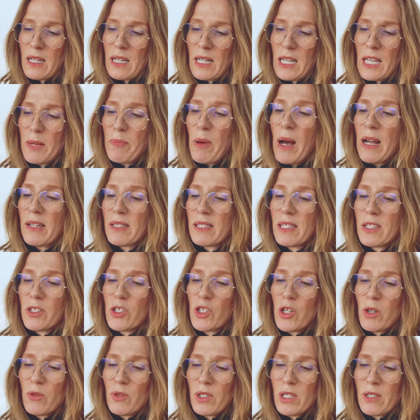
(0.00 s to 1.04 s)
He passed St.
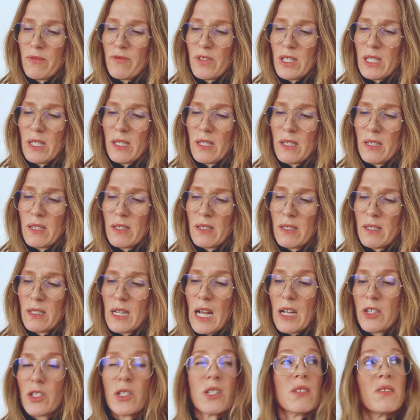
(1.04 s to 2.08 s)
Joseph's.
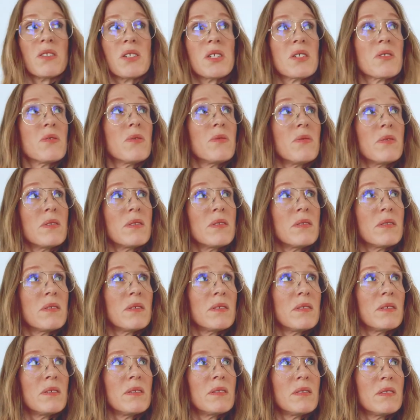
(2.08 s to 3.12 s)
National School.
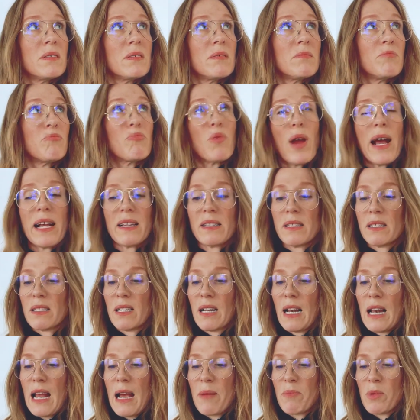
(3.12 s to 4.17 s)
Brats
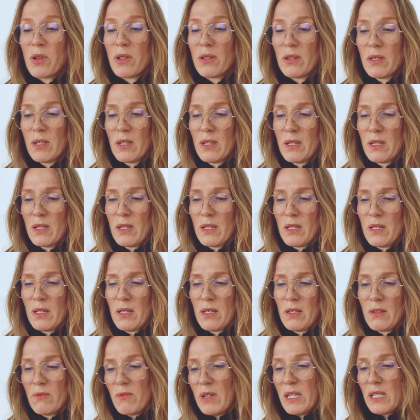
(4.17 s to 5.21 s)
clamour.
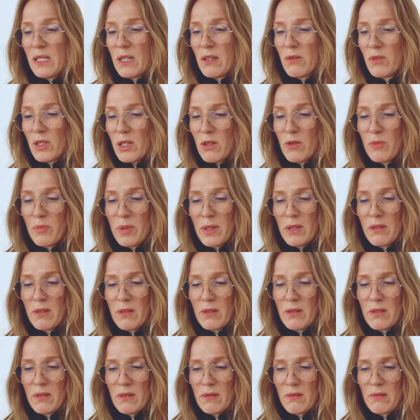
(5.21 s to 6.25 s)
Windows open.
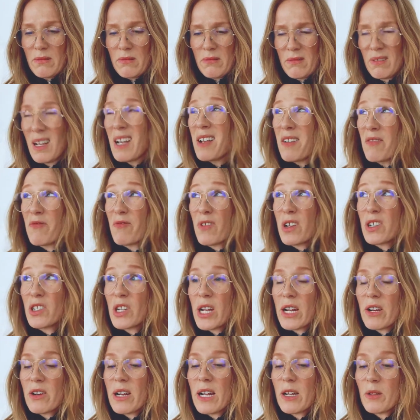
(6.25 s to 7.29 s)
Fresh
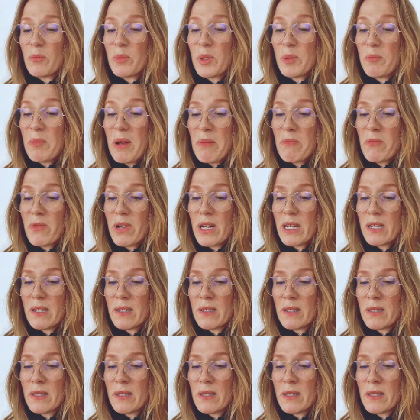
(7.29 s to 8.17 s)
air helps memory.